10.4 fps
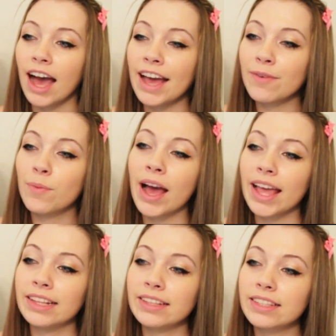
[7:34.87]
I
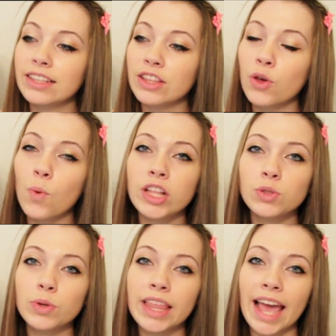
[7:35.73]
went, the
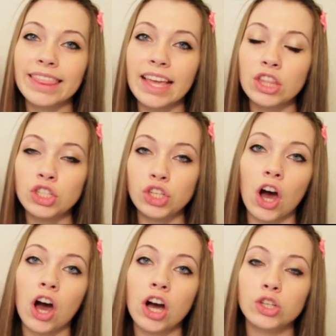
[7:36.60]
ones where they had like the
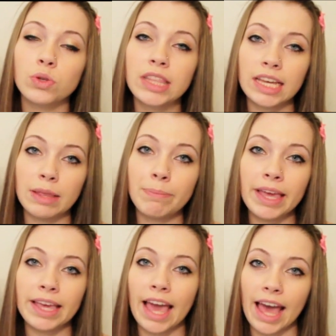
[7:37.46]
dogs with like the
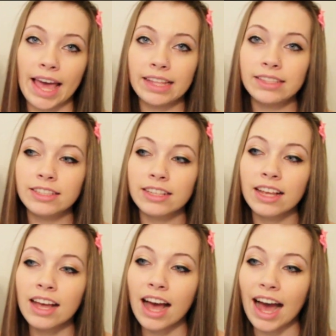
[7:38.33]
big heads,
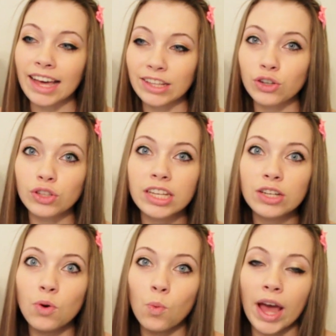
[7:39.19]
I
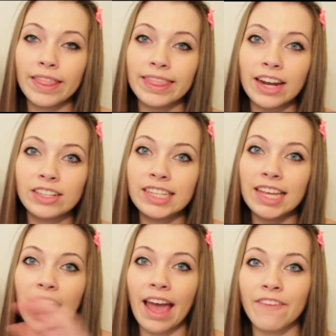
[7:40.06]
literally went there to
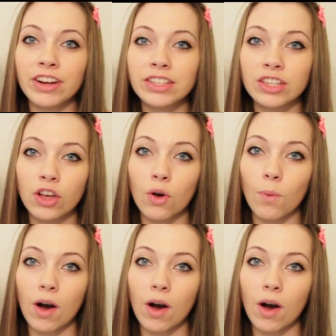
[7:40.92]
get every single